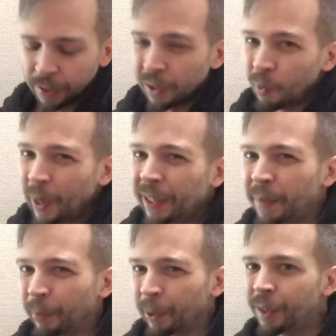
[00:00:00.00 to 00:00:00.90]
So why
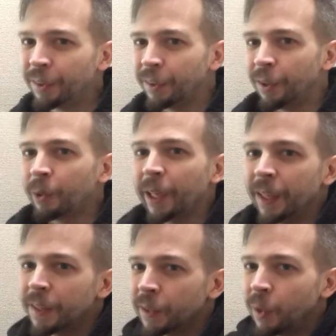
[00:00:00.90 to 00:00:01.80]
Nightbreed?
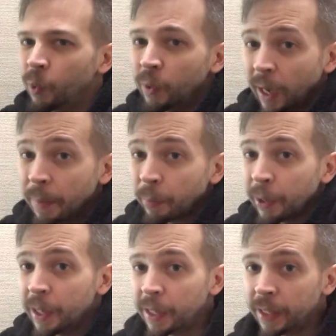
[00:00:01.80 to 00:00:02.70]
Okay, so
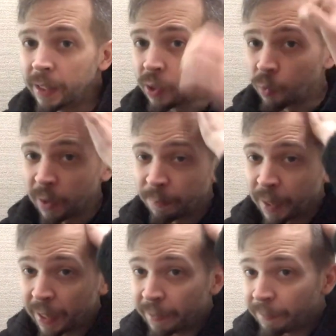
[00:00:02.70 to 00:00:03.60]
Nightbreed is one of
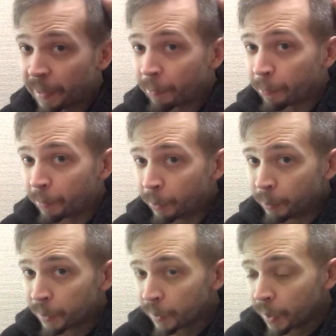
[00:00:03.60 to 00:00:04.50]
my favorite
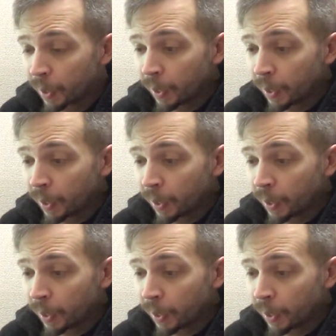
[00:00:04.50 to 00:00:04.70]
films.